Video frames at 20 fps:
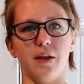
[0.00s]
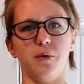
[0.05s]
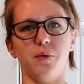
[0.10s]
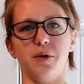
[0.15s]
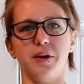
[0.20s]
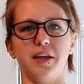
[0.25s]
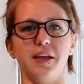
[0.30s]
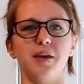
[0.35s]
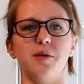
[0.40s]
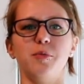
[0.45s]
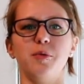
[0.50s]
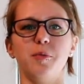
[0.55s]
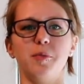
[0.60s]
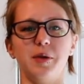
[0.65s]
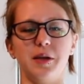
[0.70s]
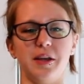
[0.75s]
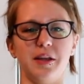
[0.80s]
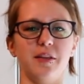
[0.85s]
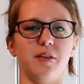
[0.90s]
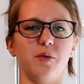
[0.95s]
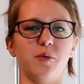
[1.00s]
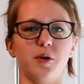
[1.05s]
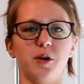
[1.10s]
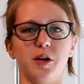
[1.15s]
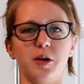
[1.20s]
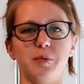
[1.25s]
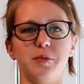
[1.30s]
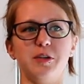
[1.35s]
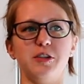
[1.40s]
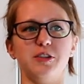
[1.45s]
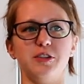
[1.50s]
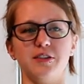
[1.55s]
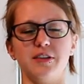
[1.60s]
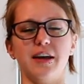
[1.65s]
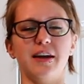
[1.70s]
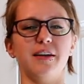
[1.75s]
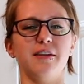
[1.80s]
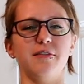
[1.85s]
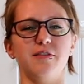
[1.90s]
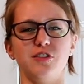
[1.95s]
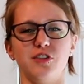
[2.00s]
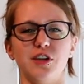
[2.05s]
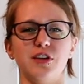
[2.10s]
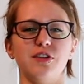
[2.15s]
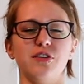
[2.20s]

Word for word: I don't want to keep repeating the word, but just kind of